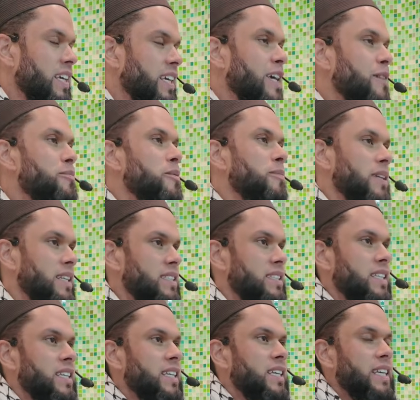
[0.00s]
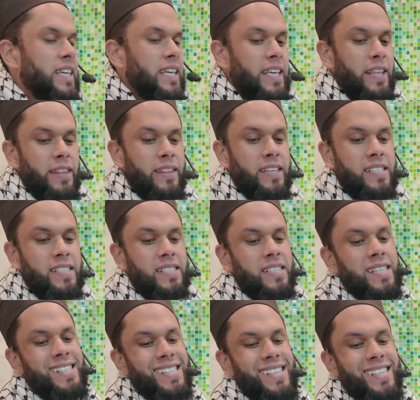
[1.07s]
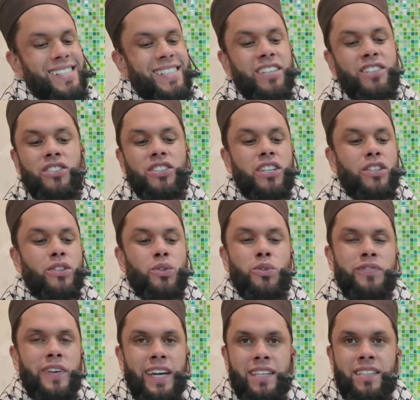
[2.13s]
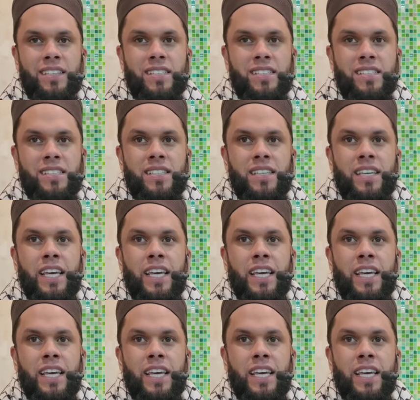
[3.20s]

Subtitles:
Capability. This is essentially two factors.